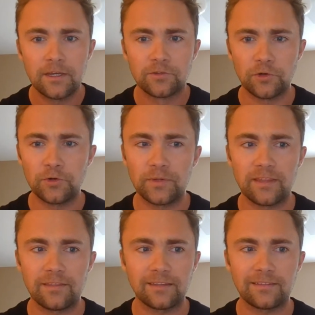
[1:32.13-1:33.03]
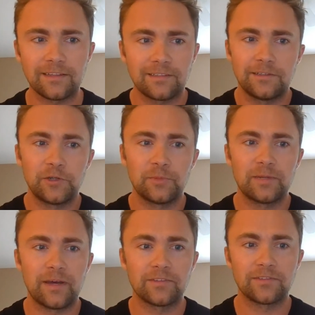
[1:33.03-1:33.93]
So that's a little bit
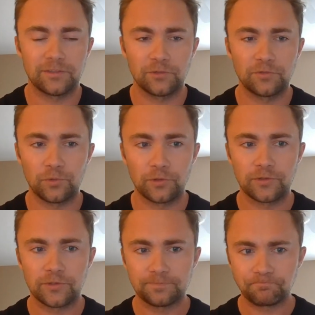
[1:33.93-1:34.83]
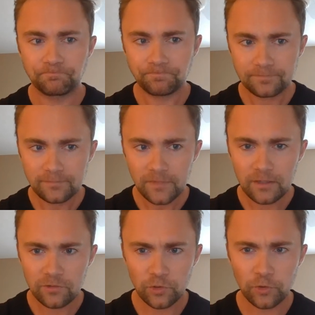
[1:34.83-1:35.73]
about Salesforce.
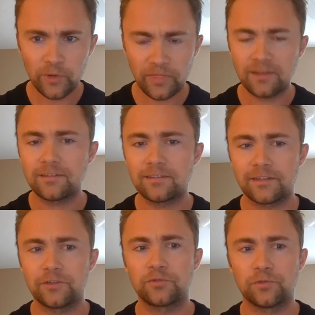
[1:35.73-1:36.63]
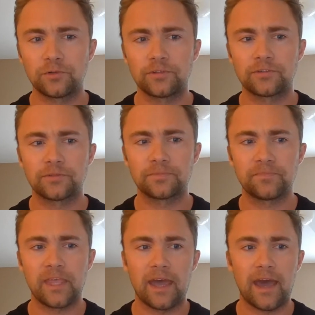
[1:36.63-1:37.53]
So within Salesforce,
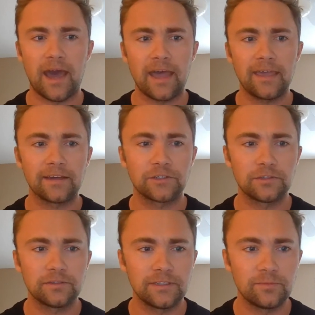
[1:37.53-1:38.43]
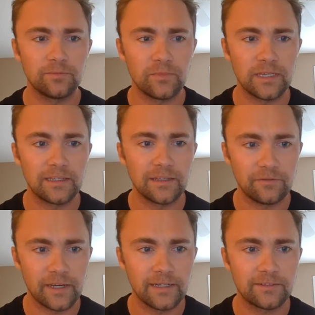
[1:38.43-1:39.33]
I actually am in the
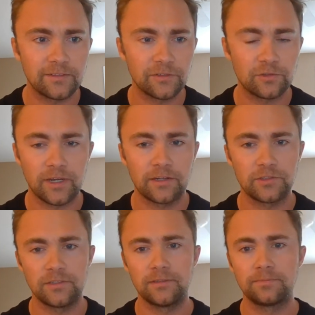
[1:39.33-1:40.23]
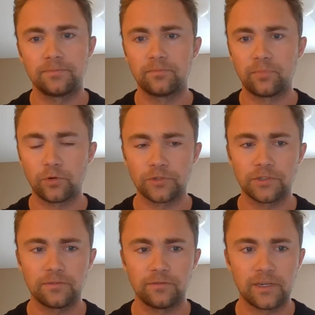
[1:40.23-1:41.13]
finance and strategy
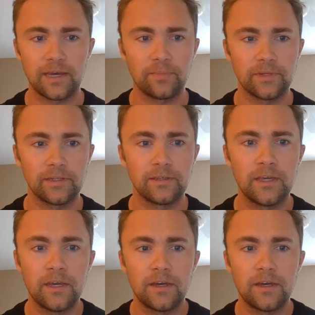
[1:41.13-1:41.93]
portion of the company,